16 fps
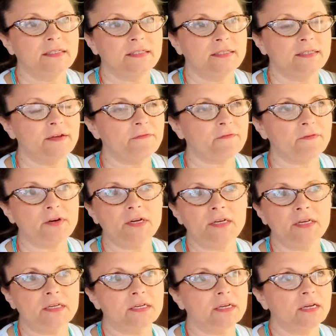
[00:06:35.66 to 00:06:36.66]

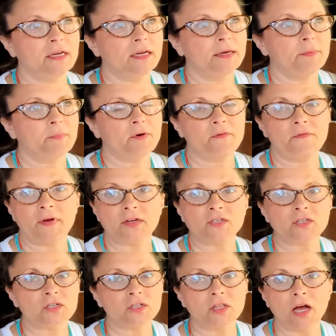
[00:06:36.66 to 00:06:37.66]
different
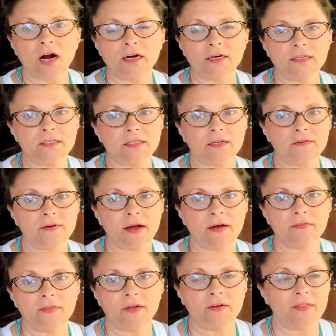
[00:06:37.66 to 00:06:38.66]
professional artists that are
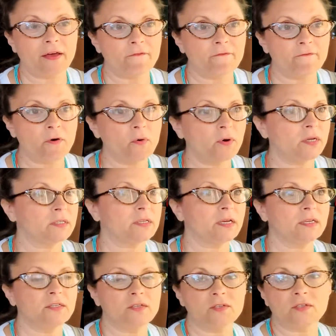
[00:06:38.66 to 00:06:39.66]
out there that focus
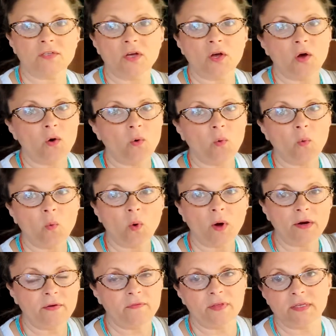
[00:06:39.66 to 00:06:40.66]
on just
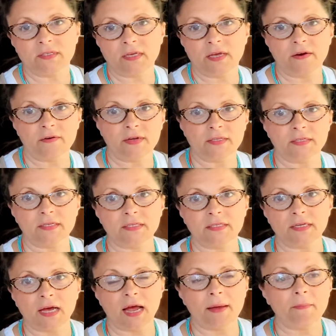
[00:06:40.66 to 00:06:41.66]
one of these areas at a
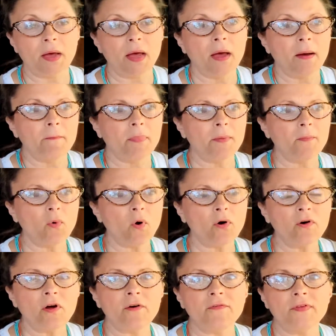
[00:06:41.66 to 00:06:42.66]
time. But more
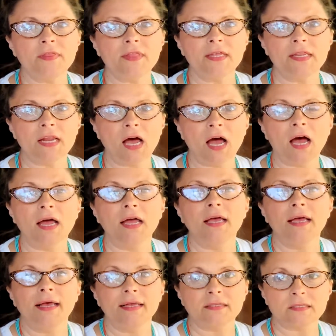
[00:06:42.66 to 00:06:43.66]
often than not,
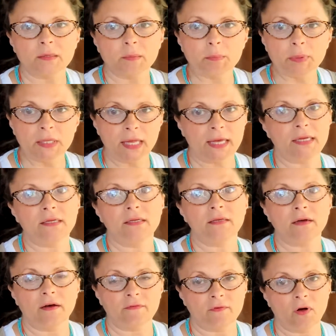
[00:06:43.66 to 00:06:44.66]
it's a blend
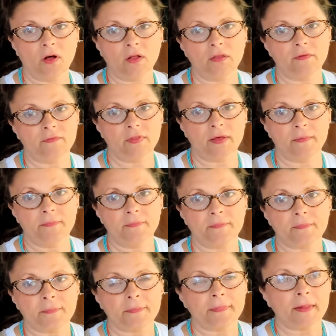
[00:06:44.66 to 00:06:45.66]
of all of them.
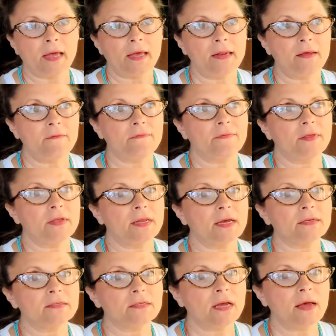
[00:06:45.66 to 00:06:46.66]
And if the
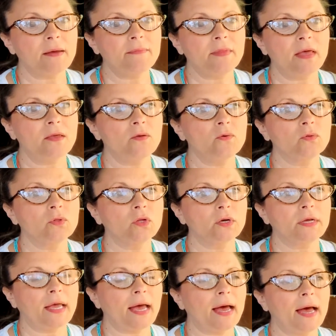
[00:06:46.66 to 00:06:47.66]
next time that you
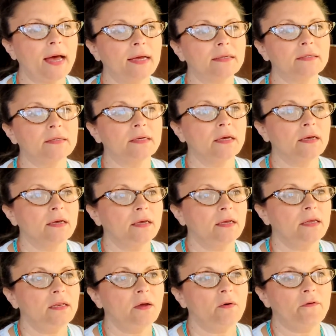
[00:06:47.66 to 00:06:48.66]
look at,
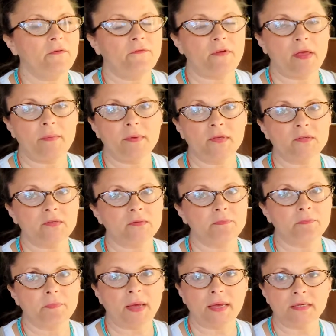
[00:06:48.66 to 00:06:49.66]
a famous
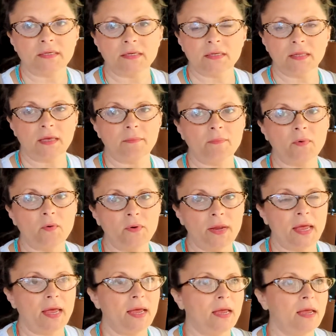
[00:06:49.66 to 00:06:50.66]
painting like
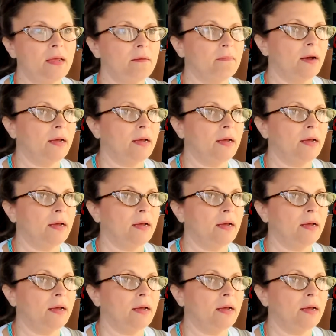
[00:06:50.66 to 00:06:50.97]
Monet,